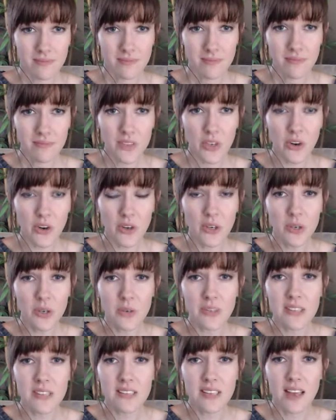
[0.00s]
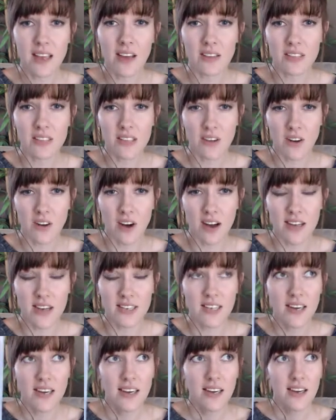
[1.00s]
Cernunnos is a Celtic
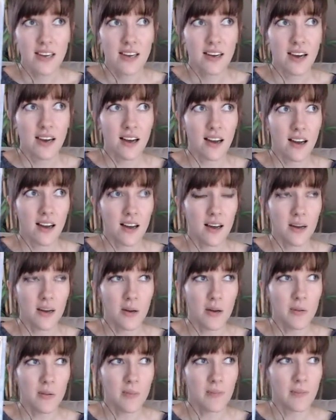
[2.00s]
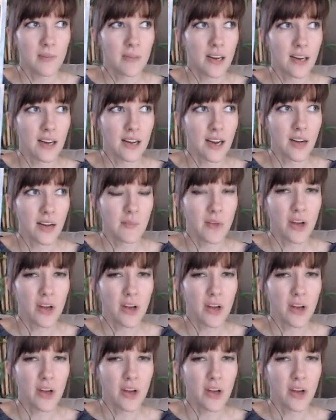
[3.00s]
god. I'm